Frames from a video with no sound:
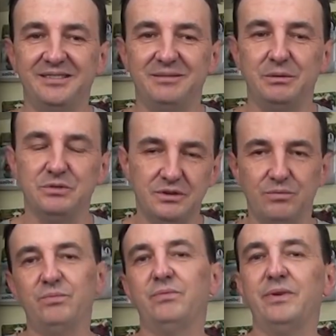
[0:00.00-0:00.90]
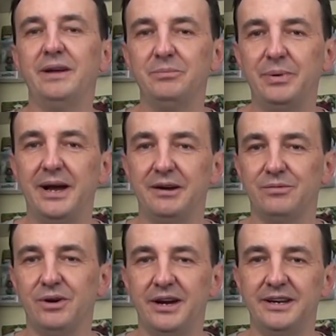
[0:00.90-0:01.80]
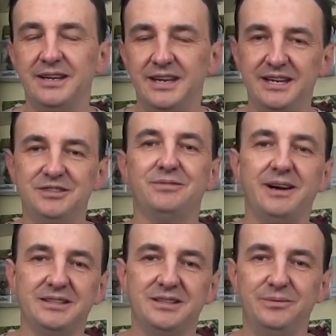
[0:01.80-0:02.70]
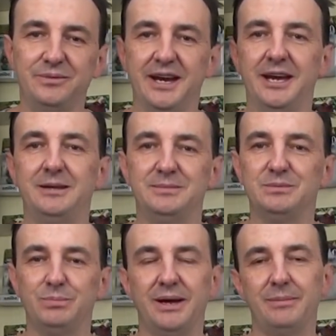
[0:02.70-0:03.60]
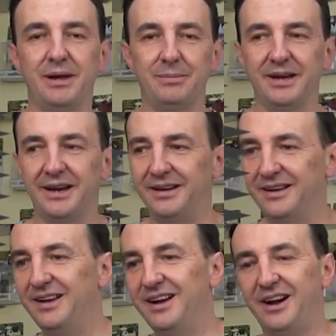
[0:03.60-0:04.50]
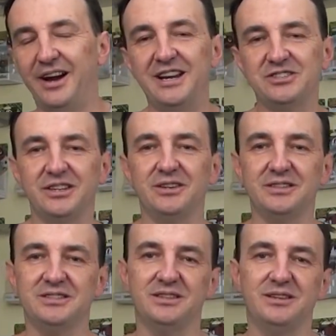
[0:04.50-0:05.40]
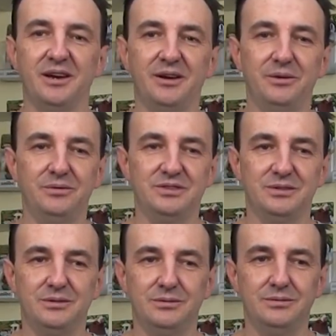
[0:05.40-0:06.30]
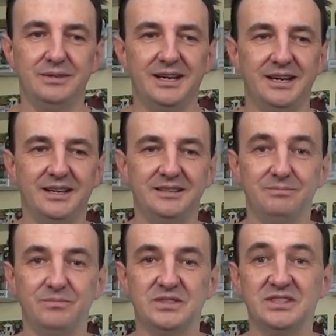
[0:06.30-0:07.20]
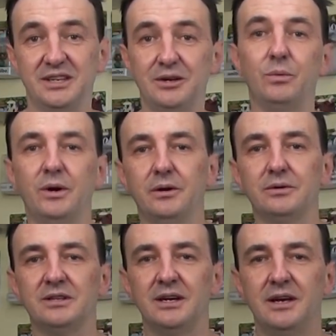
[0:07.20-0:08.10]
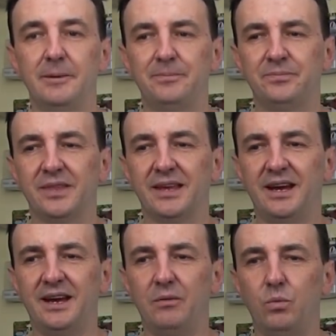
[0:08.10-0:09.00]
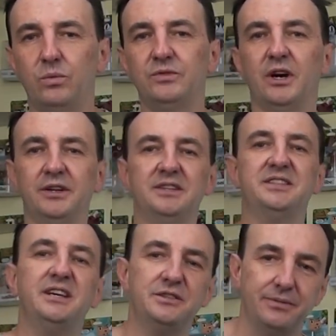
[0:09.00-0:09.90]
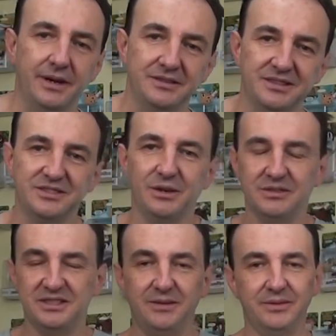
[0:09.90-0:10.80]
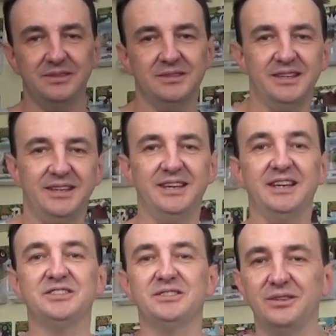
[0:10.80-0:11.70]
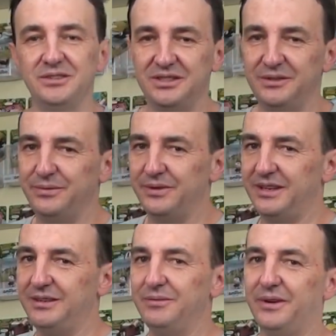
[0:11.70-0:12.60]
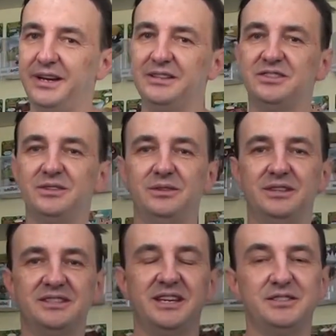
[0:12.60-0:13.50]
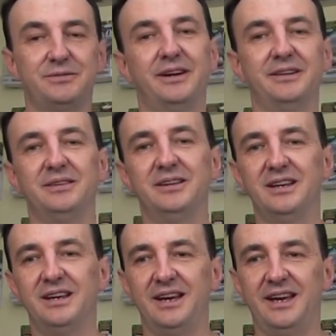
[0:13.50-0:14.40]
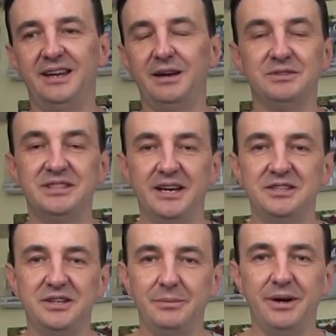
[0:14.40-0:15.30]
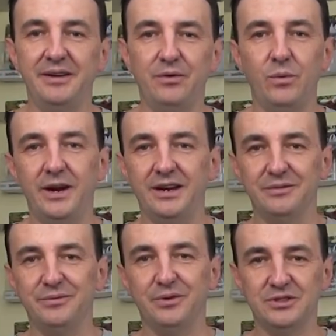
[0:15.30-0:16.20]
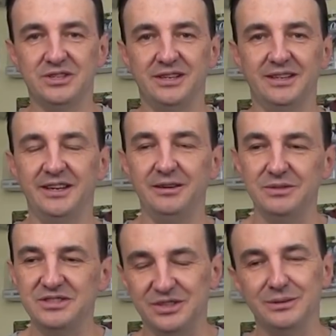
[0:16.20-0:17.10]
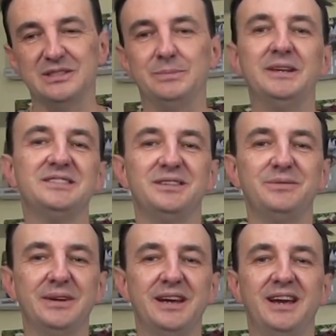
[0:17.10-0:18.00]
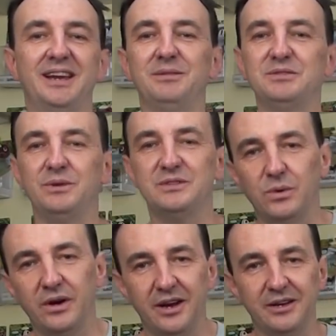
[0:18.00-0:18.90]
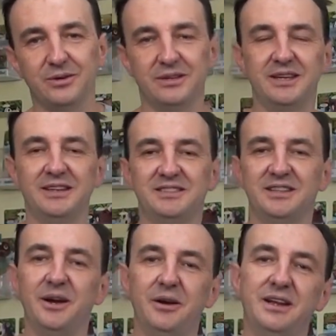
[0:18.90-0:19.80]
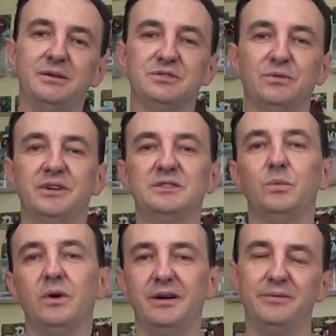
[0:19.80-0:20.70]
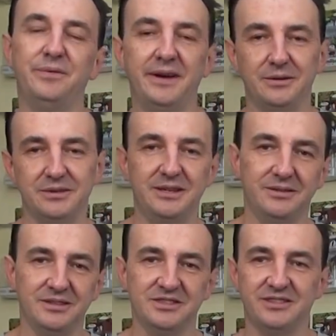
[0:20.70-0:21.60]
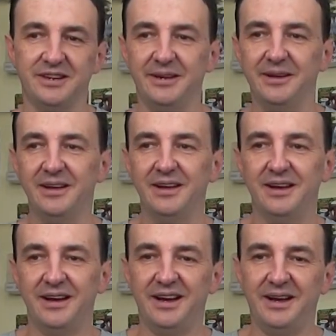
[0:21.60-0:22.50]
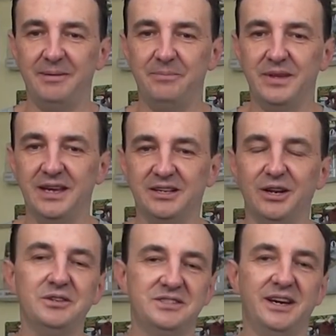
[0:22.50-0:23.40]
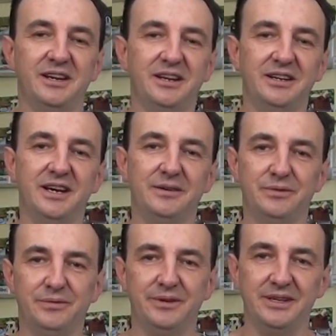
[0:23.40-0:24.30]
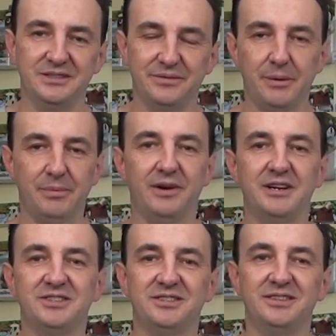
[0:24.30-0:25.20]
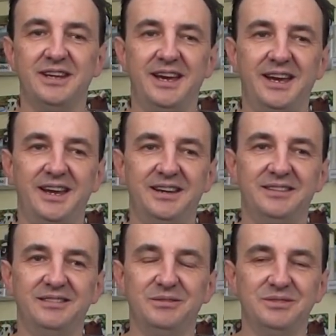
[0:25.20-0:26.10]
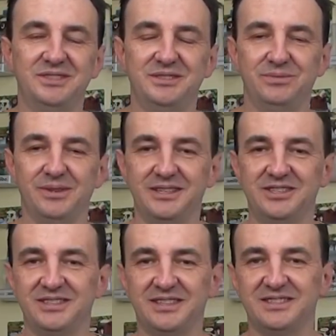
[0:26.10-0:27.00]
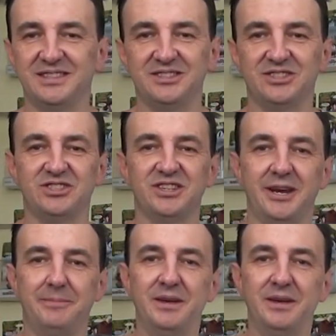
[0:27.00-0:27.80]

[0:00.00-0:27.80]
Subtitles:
it was a fun park ride, interactive games, blah, blah, blah. I actually got to go to Sega World on the test run. So I was given an exclusive invite to the test run, and that was the only time I ever went, unfortunately. It was too expensive, and that was the reason why I couldn't get to go, and that was the reason why it failed here in Australia. It closed down only after 3 years of operation, and it was just really such a shame.